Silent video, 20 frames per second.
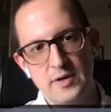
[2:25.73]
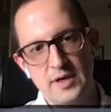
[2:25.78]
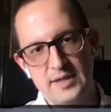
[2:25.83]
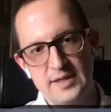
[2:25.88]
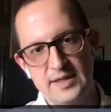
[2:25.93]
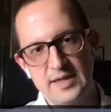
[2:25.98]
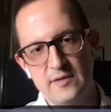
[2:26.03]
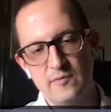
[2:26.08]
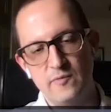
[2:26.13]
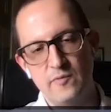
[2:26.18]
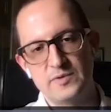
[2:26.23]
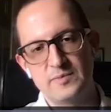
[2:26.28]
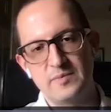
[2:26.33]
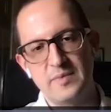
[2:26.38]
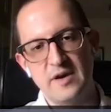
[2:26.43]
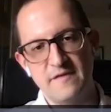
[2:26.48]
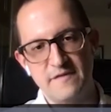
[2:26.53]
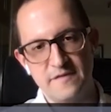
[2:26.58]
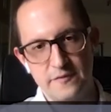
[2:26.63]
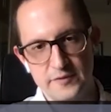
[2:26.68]
And that was
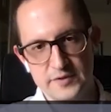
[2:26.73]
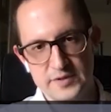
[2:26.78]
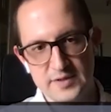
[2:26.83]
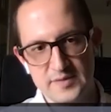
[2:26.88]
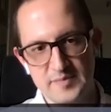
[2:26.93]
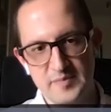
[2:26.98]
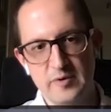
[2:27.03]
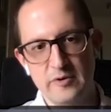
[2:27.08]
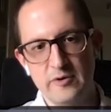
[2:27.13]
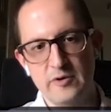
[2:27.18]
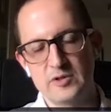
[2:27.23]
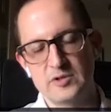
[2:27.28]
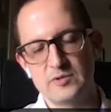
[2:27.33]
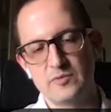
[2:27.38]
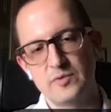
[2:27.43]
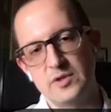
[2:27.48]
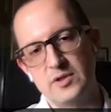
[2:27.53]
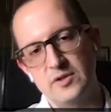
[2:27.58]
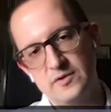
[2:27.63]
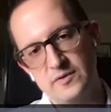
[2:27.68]
my first experience with,